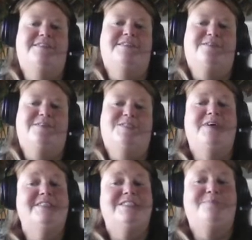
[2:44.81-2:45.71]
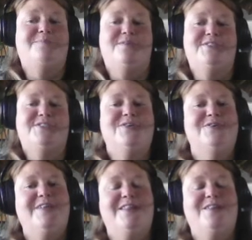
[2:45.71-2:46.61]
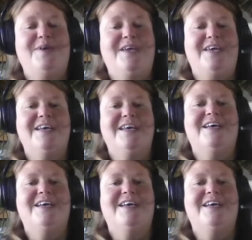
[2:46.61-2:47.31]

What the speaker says: So it's best to post early in the week